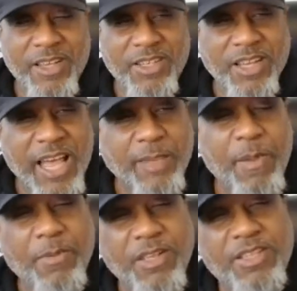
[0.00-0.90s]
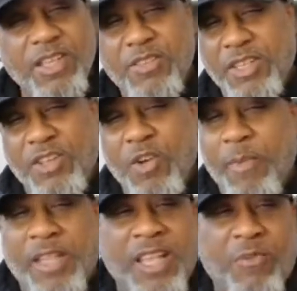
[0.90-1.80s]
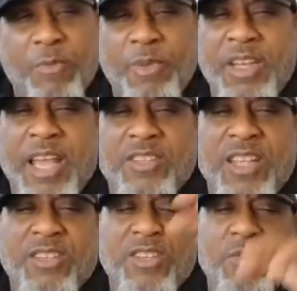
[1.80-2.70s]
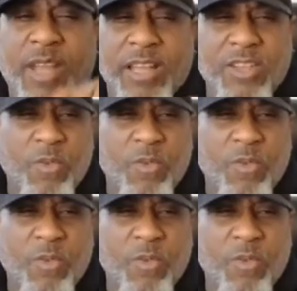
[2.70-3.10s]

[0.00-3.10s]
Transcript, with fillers: See, a lot of people can see things and go, man, that would be nice. That's so nice.